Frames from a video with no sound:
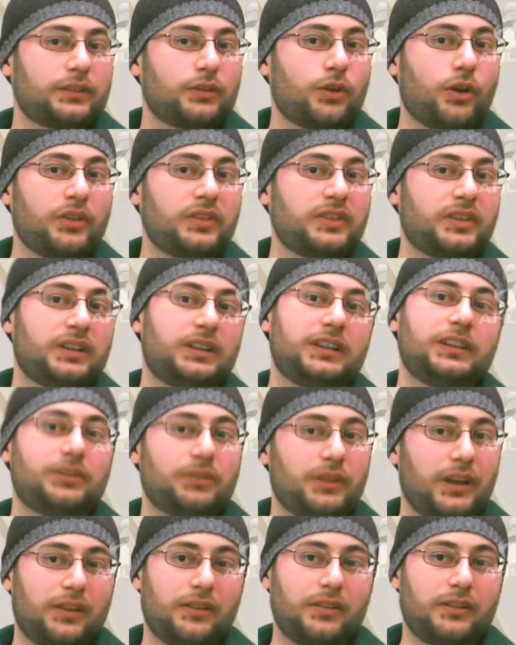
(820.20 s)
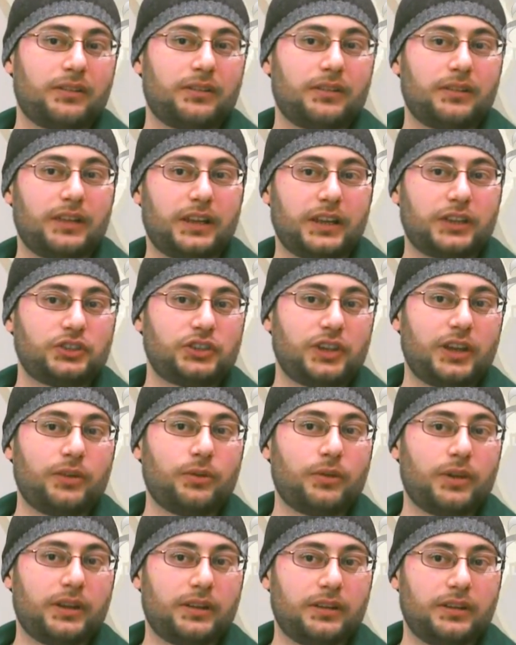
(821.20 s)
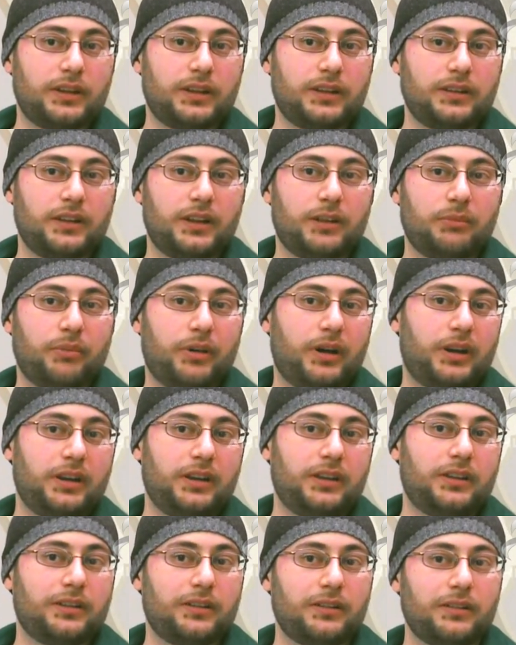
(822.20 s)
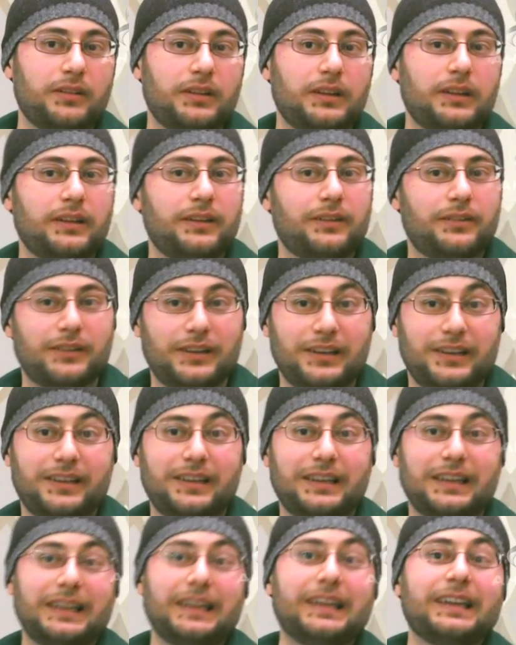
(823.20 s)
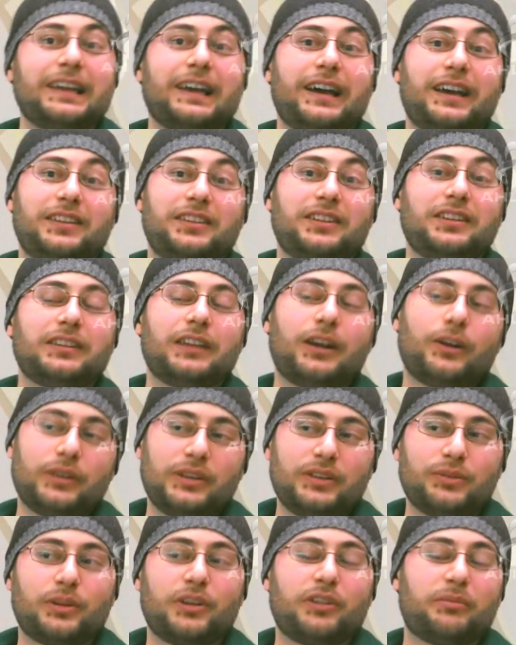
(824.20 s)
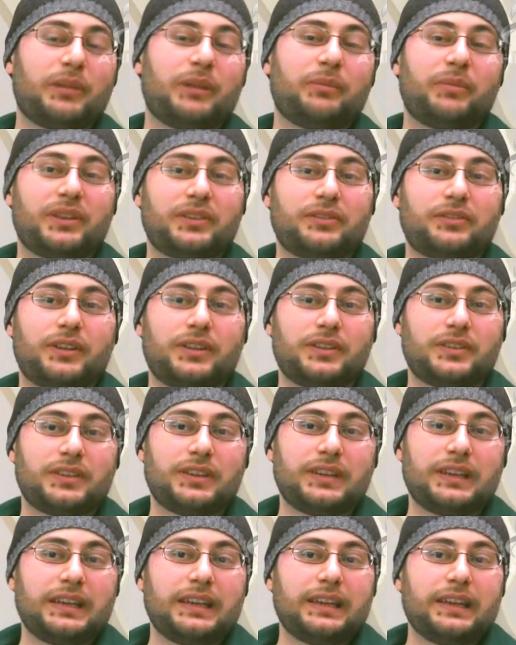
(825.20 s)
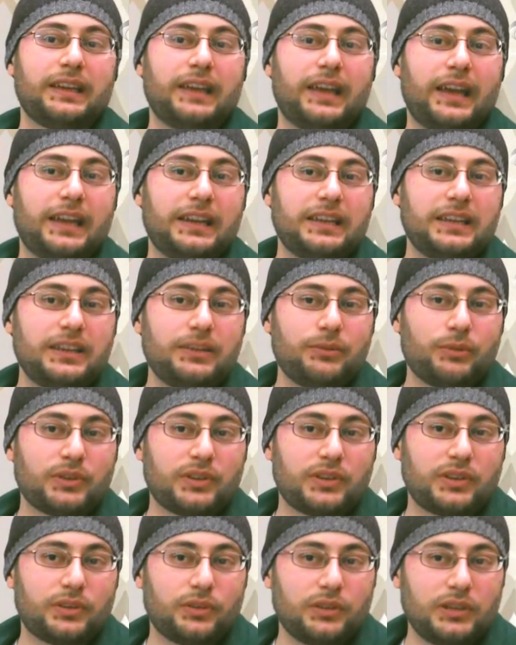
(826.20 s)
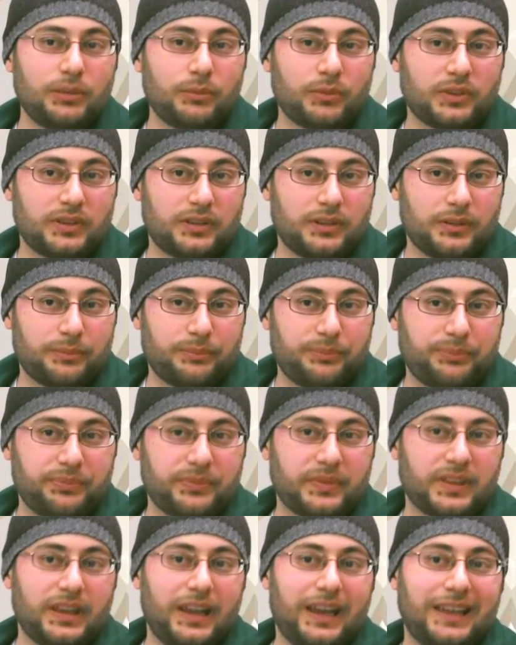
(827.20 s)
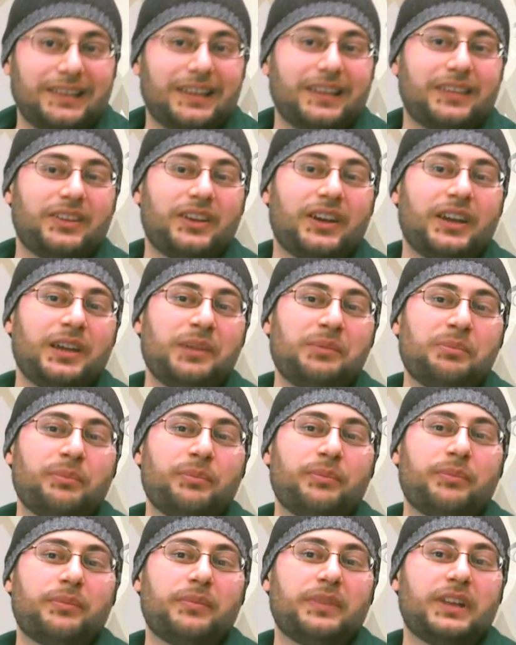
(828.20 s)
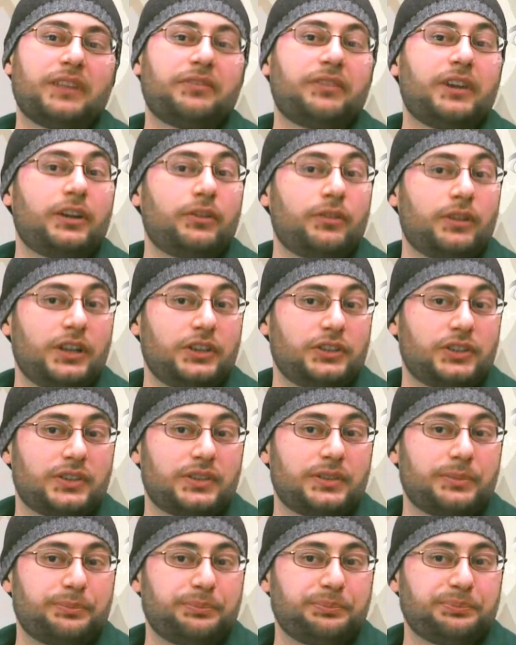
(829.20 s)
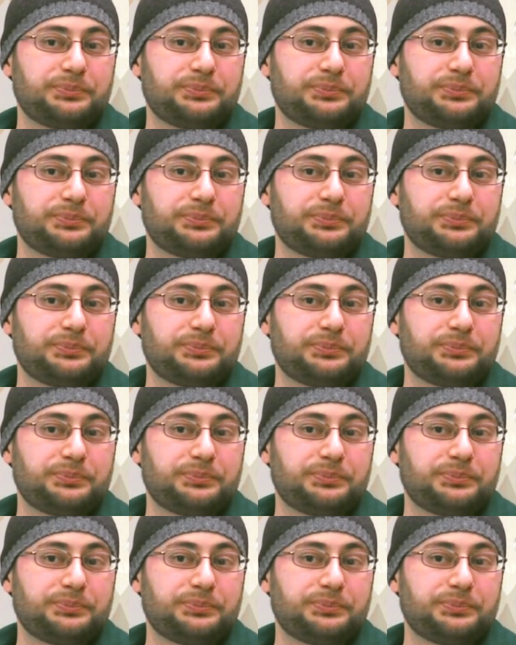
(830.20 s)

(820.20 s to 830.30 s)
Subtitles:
constantly together, like shadow and body, you know, really. Until now, he's one of my best friends. And he was a Sunni Muslim. At that time, not very religious.